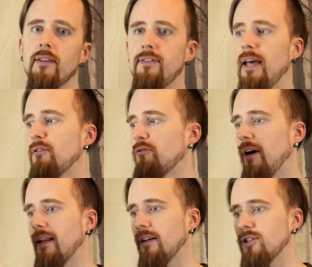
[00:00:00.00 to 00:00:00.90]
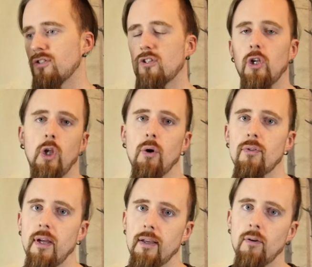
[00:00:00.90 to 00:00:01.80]
than fighting in just
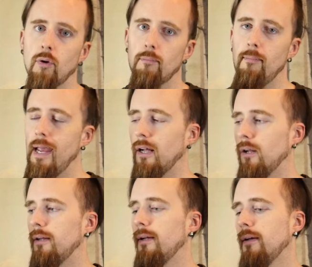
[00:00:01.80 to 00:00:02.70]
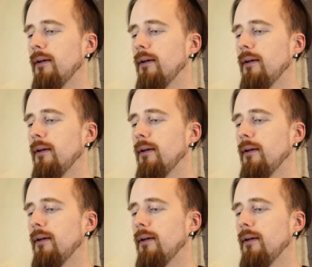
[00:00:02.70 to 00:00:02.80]
clothing or mail.